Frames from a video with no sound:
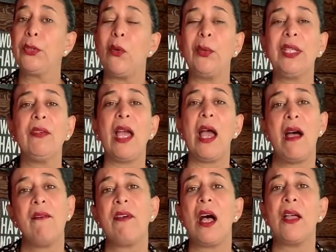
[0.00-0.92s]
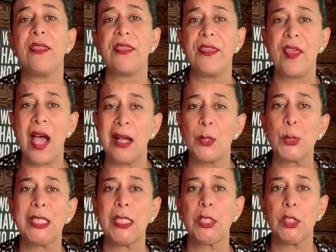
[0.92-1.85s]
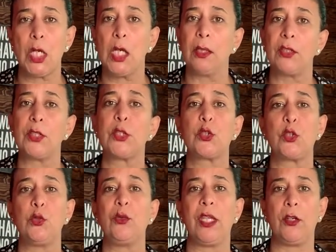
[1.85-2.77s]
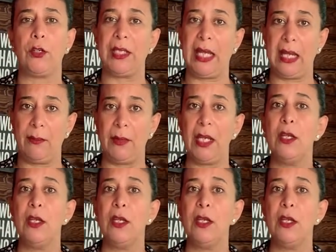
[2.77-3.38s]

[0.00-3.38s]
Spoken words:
don't even have $1,000 to their name.